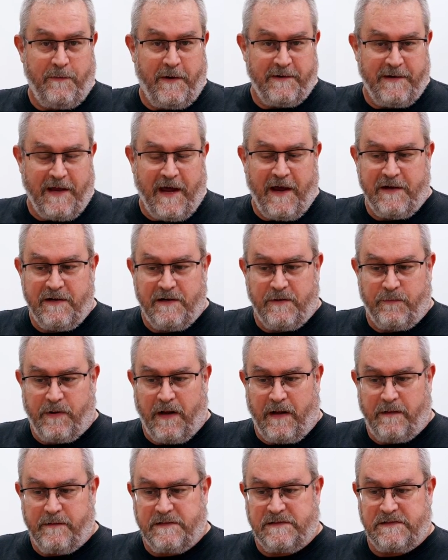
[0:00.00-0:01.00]
about now, you're
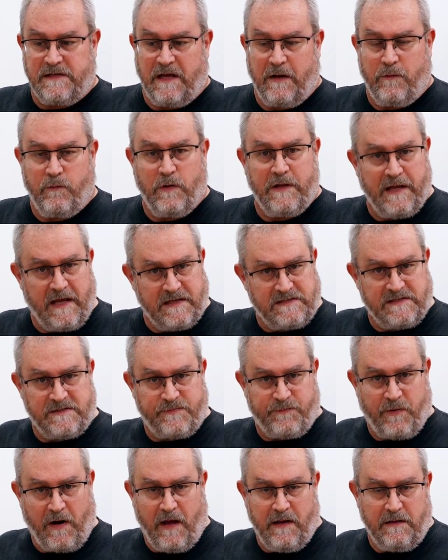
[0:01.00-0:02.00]
probably saying, well, that's his
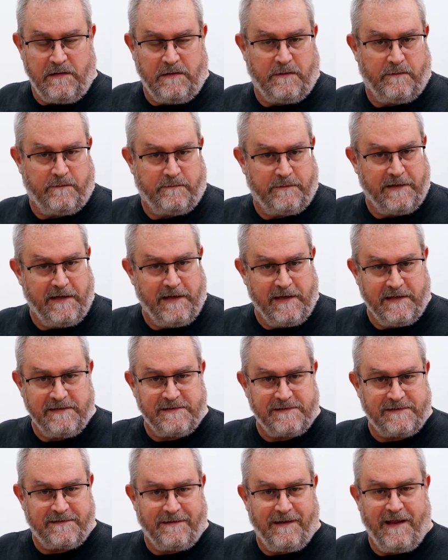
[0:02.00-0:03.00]
problem. He
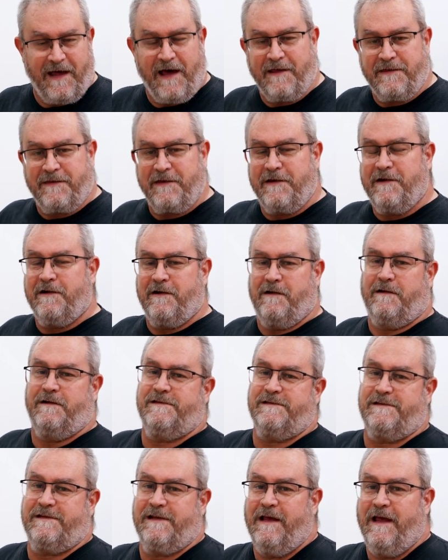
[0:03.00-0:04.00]
has cloth
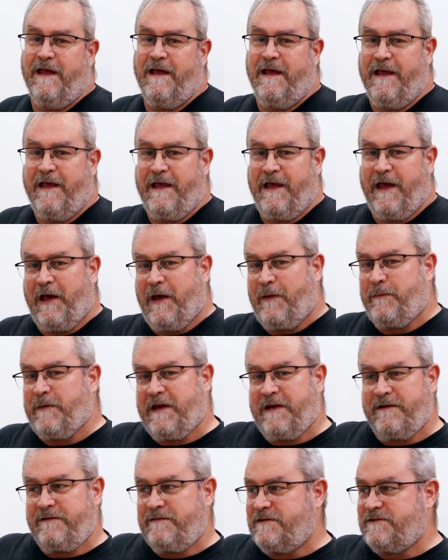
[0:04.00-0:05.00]
ears. I
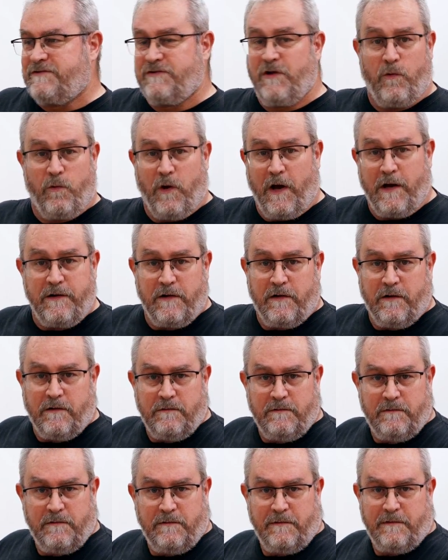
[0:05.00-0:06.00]
mean, it's no
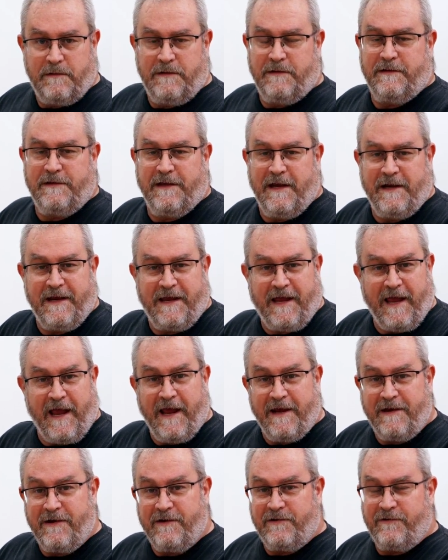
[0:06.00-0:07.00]
wonder that he
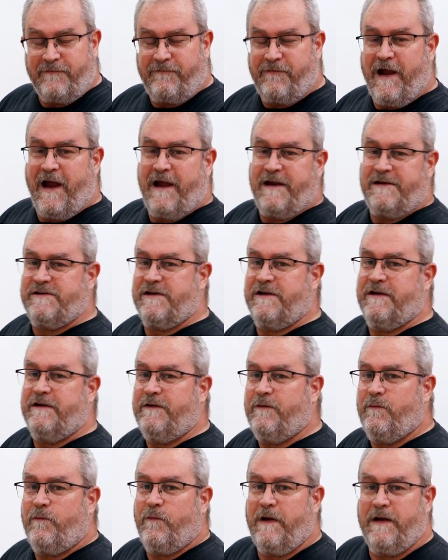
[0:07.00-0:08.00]
can't hear the
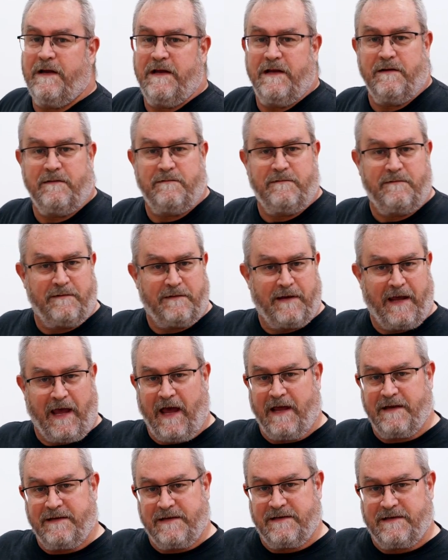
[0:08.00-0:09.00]
fraction when he
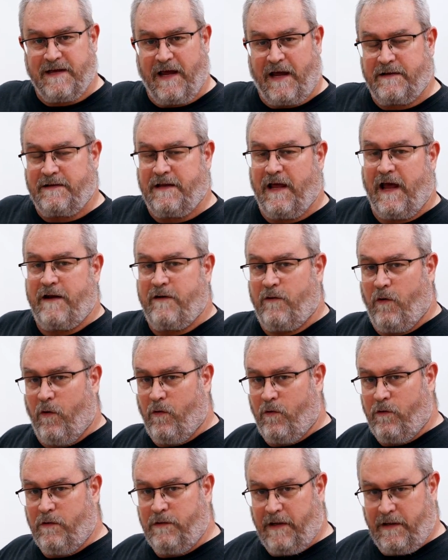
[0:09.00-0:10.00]
can't detect that
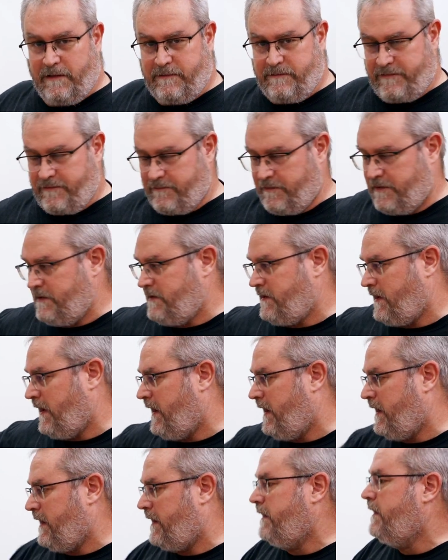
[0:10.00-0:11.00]
hole at
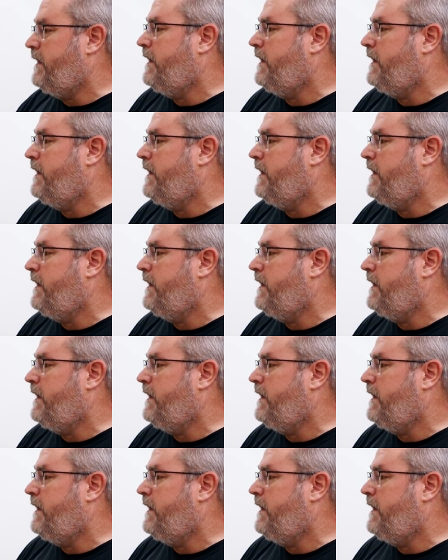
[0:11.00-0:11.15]
3K.